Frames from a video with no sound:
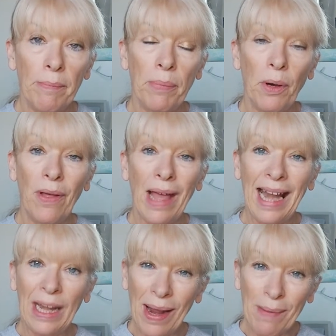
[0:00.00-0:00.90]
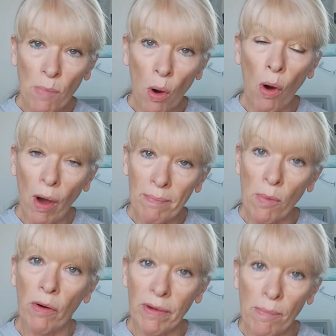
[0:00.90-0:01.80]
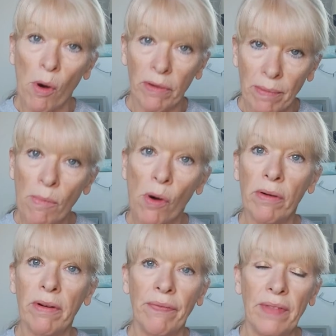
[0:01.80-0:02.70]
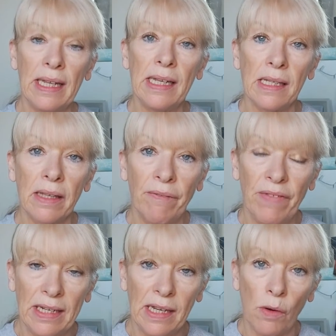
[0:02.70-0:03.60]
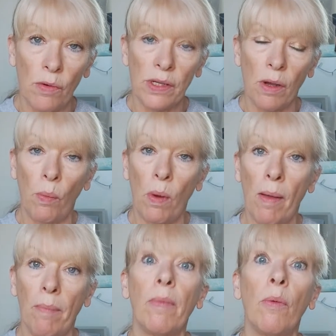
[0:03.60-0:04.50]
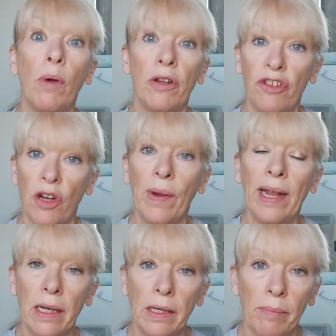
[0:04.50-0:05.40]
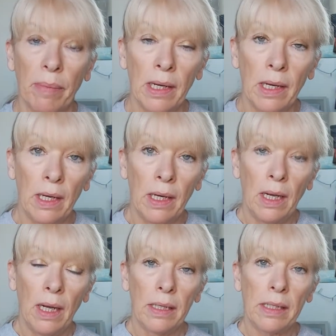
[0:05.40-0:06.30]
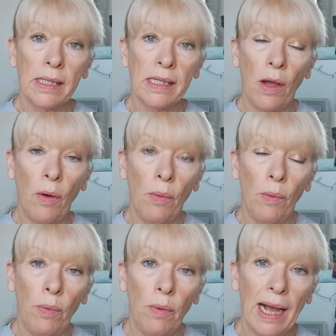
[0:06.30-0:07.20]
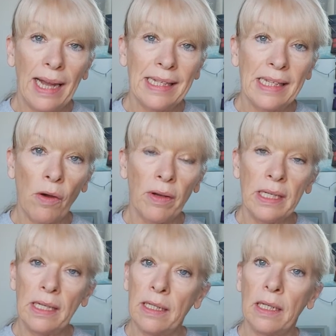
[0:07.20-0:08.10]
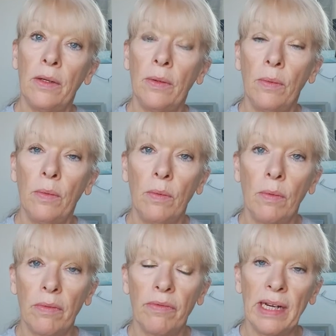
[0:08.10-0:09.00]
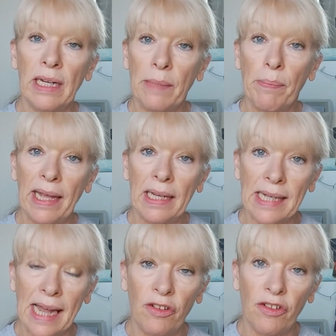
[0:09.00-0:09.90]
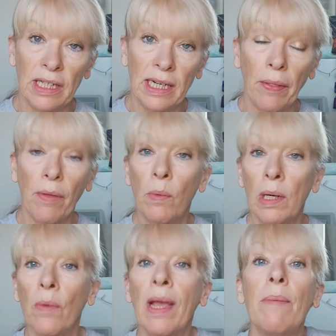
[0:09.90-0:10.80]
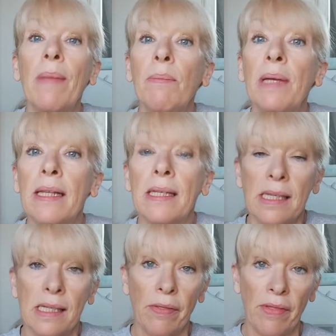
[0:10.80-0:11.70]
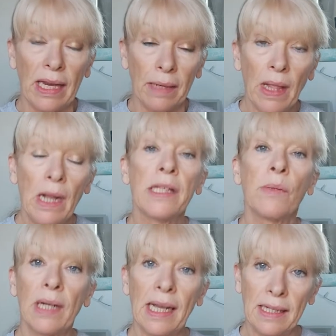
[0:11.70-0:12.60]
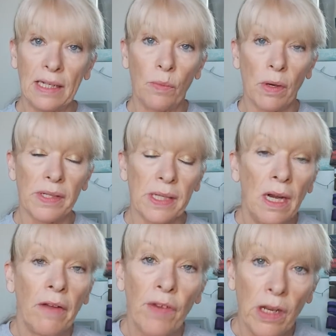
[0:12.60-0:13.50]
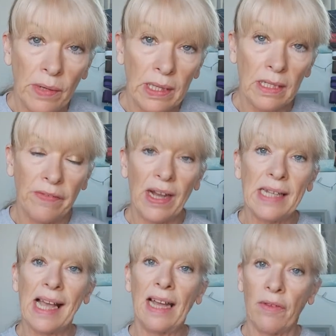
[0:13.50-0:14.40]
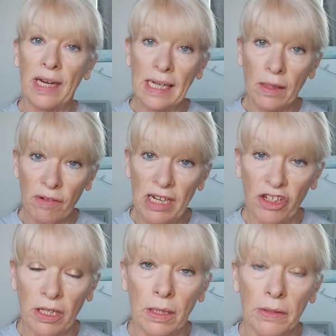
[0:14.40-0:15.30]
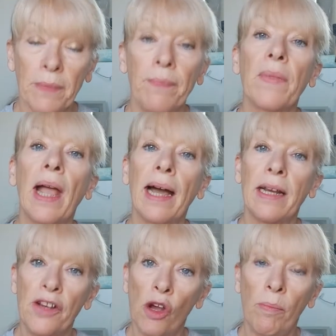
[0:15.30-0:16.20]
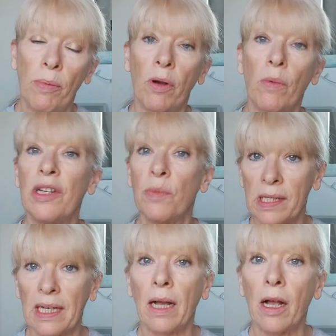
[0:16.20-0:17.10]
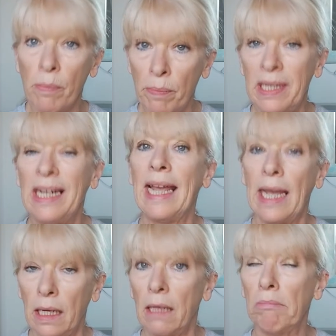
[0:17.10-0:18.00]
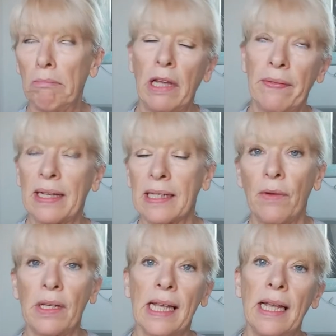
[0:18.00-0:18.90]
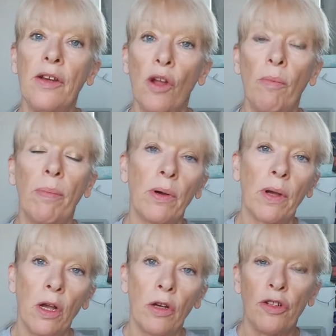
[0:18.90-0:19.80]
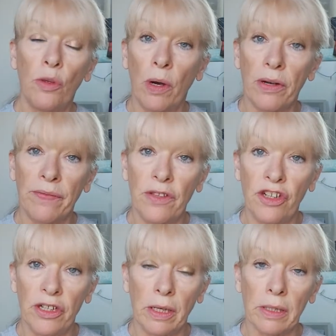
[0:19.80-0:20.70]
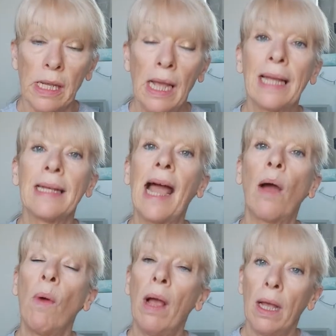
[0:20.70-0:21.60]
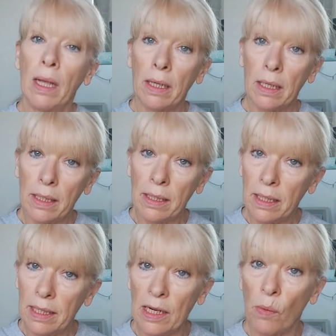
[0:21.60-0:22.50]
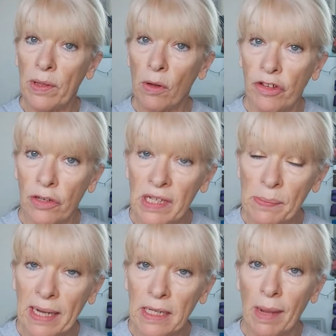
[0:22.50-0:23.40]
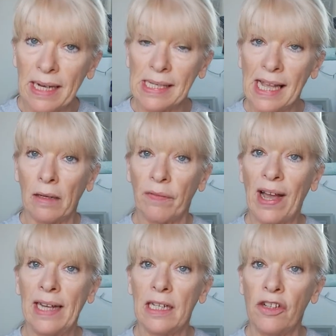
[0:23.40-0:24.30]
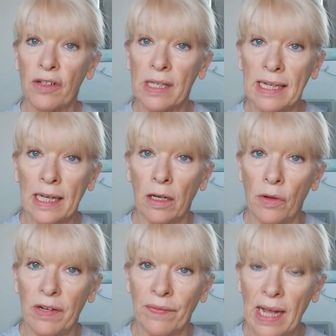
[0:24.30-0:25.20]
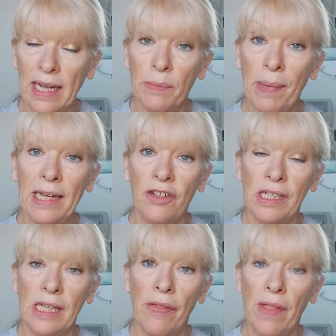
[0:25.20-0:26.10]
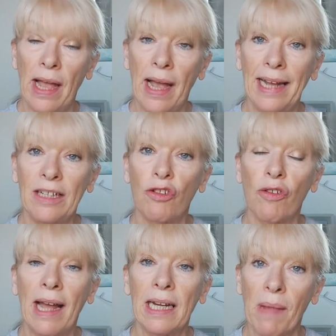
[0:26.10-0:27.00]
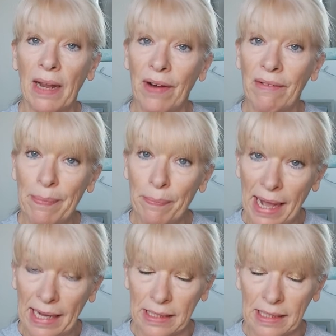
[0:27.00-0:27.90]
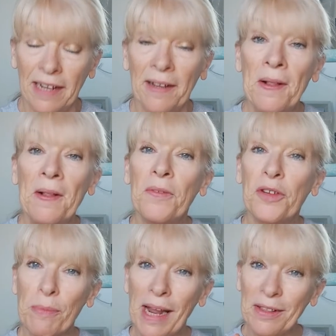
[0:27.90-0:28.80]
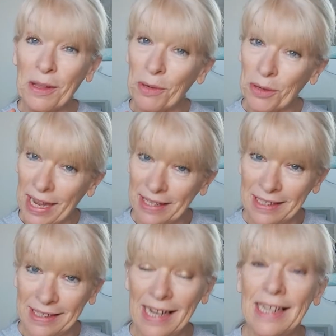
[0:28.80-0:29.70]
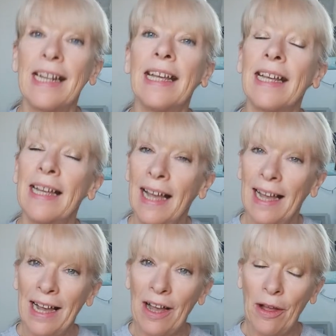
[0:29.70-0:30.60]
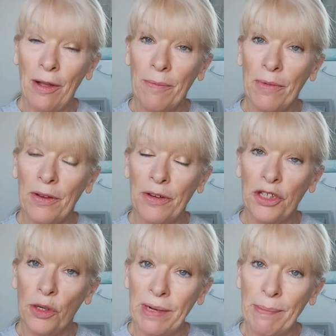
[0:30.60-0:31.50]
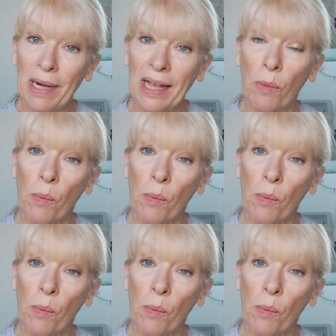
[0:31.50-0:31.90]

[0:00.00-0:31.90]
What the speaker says: but anyway, more and more and more and more of these videos were showing up. So I started to really pay attention, and I thought, well, okay, maybe this is the thing. So what I did was, following the advice, I created 3 journals and a notebook, which was an accompanying, if that's how you say it, notebook to one of the journals. Now, with all due respect to myself, I didn't just stick a load of lined pages in there. I tried my very best to make them look entertaining. 2 were in black and